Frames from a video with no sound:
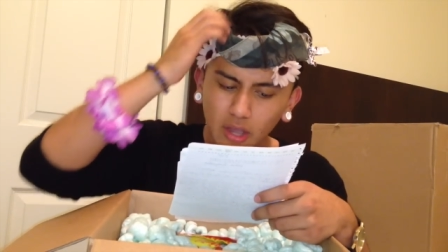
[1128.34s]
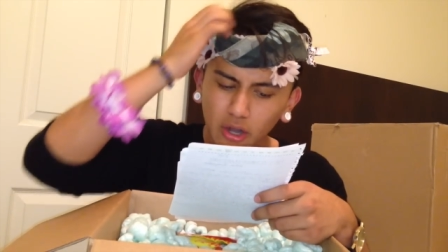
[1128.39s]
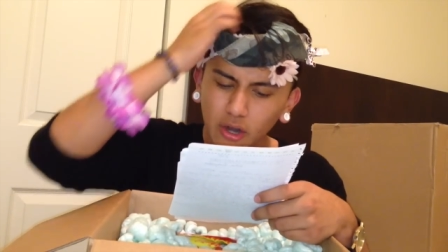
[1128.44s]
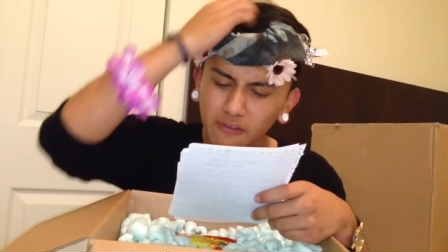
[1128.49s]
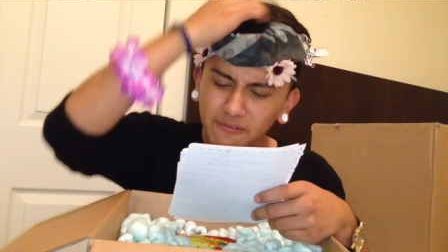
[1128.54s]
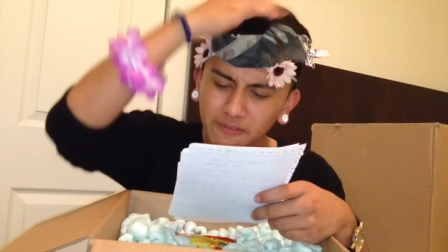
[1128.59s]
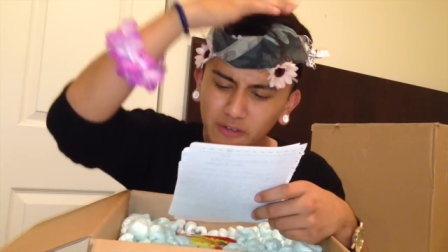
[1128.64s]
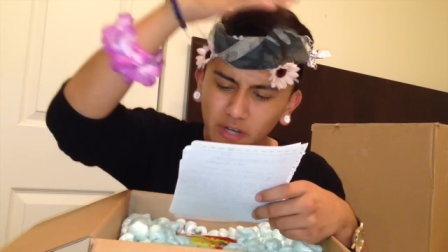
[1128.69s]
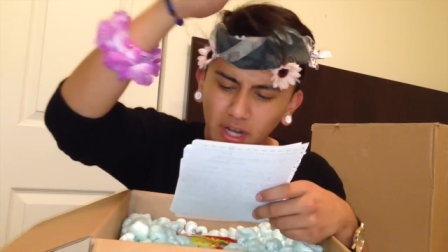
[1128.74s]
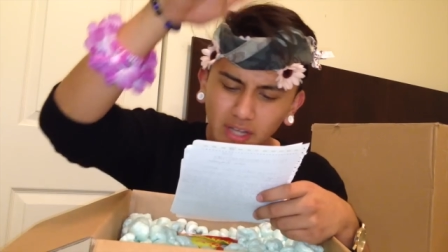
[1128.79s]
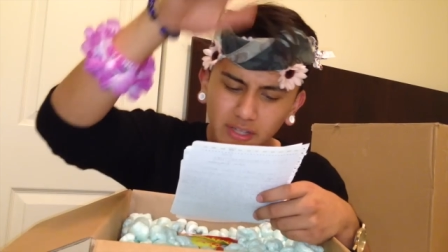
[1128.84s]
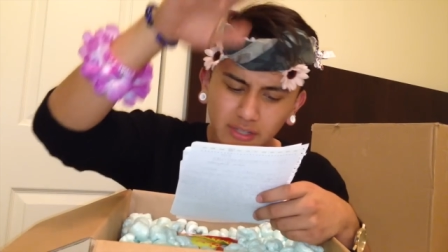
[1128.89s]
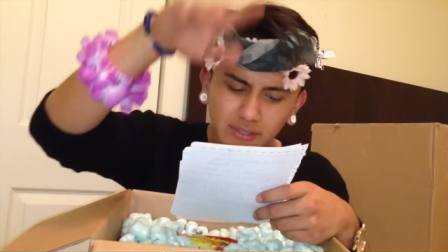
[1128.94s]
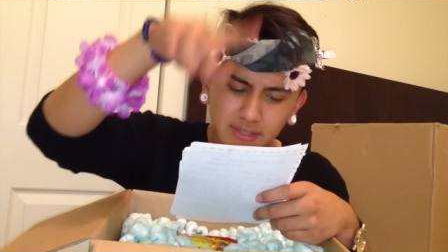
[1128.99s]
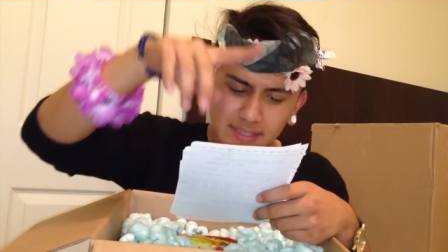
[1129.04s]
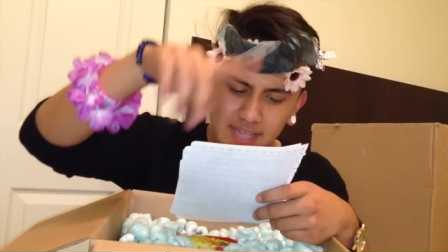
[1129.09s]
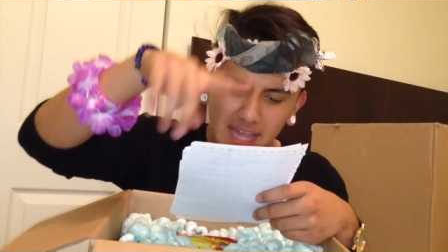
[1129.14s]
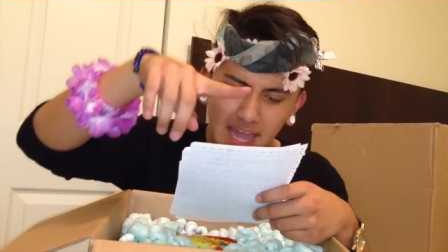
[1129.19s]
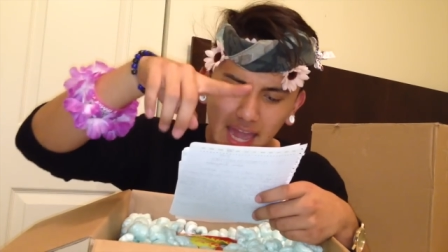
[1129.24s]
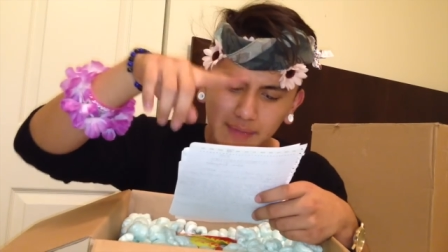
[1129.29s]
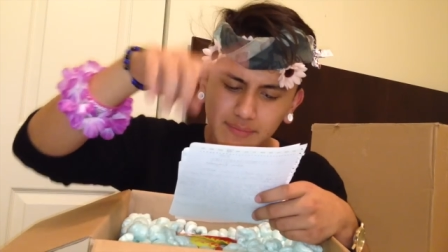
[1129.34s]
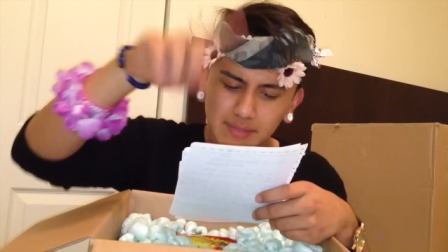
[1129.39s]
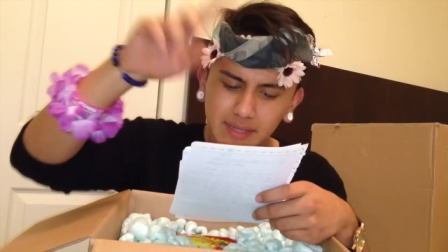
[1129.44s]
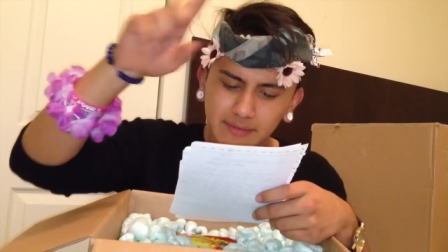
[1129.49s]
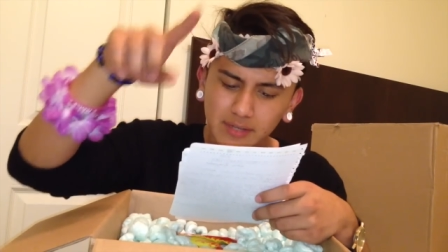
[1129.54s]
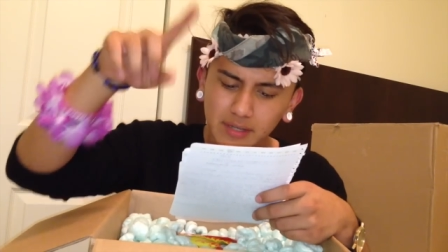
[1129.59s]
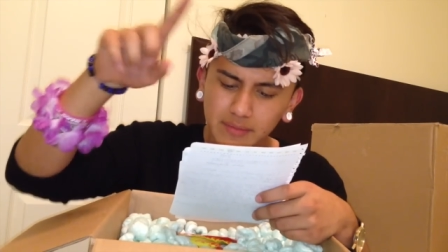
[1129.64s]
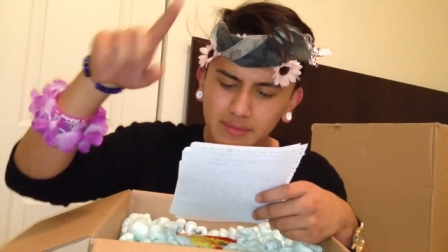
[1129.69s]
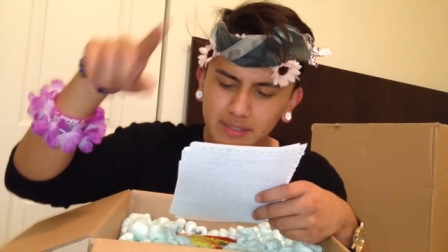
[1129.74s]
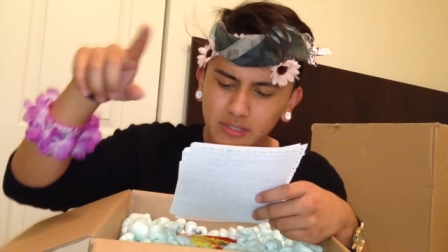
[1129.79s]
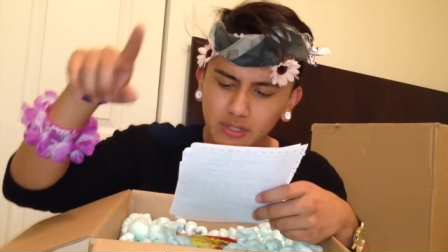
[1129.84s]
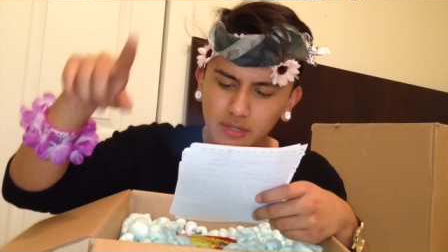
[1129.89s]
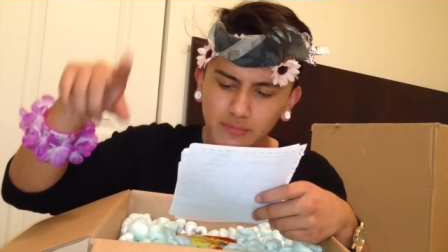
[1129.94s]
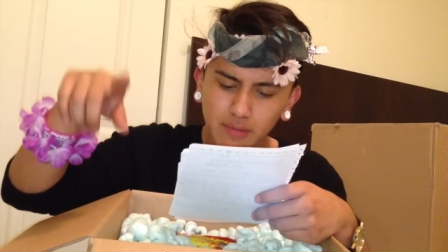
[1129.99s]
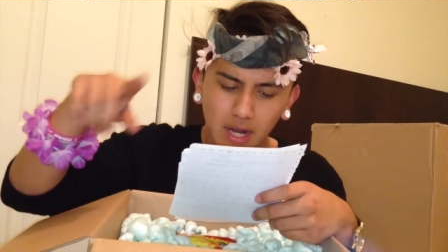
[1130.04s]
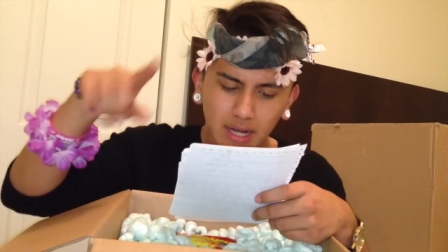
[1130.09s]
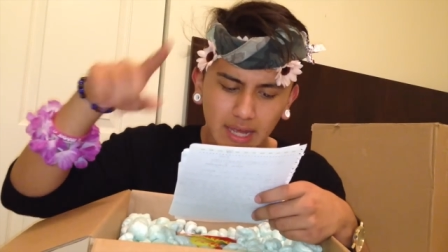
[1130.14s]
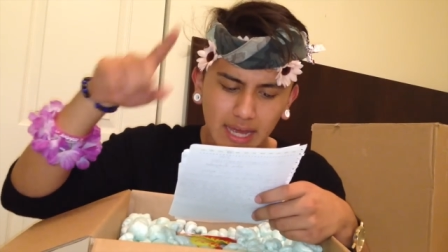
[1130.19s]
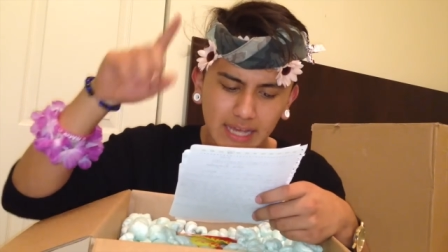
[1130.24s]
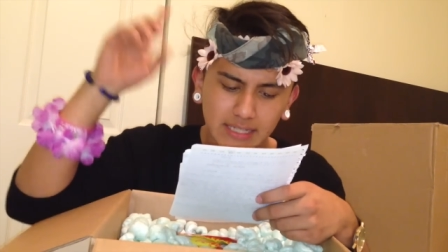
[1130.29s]
Oh, for all those times I've come into your
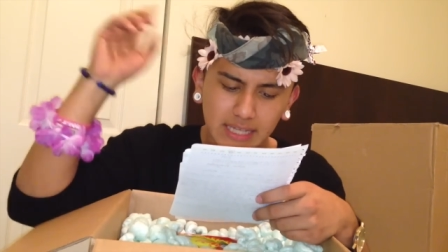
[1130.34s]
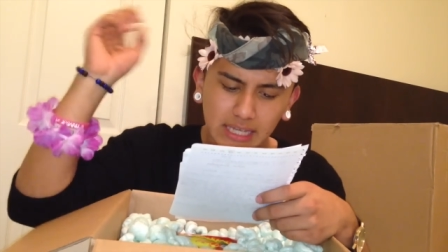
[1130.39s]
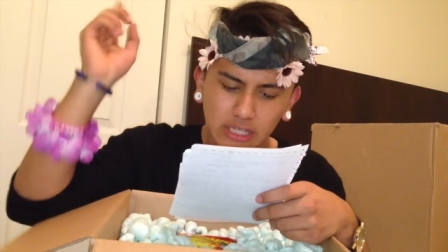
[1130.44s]
broadcast